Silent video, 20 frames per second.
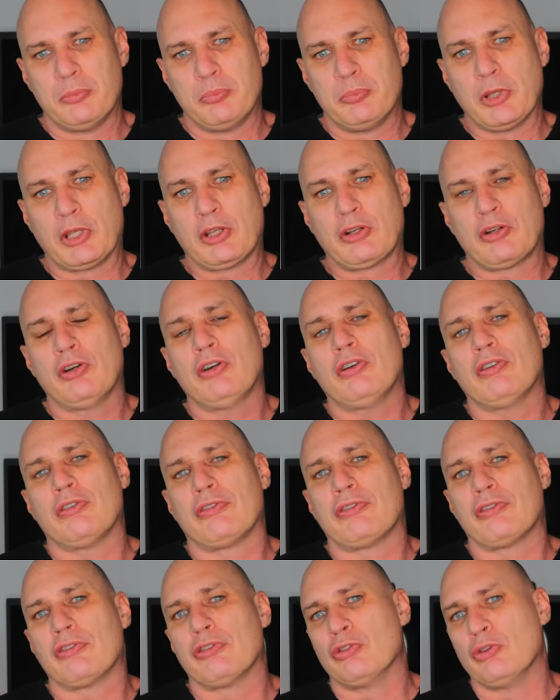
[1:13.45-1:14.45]

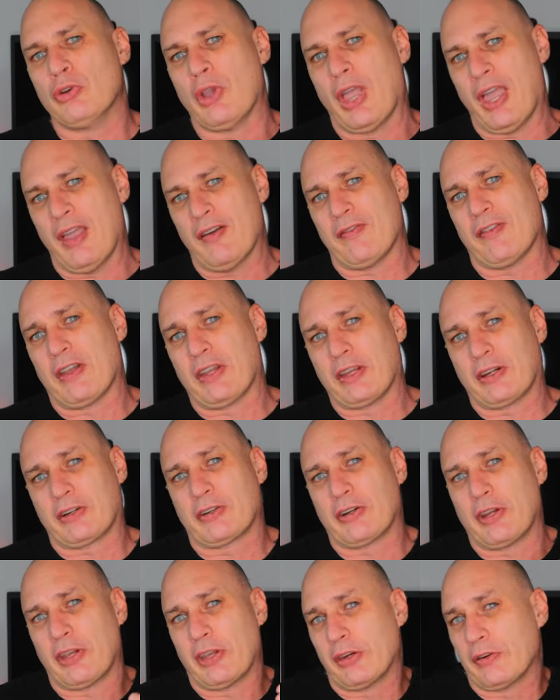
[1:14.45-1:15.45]
because you have a
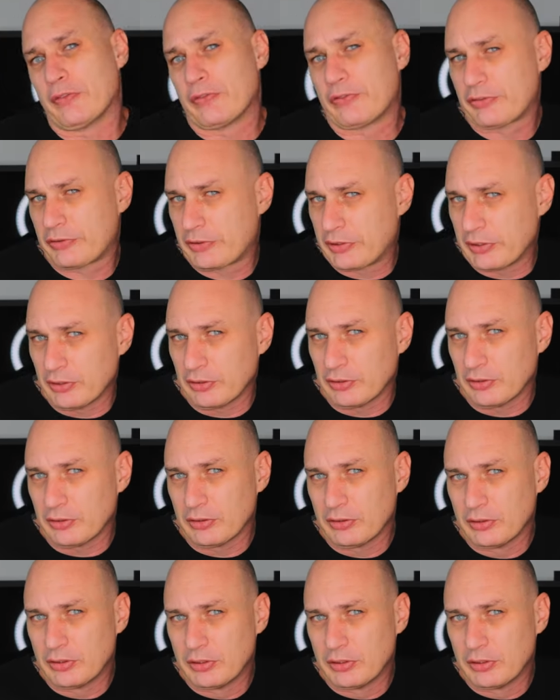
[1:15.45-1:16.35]
creative skill,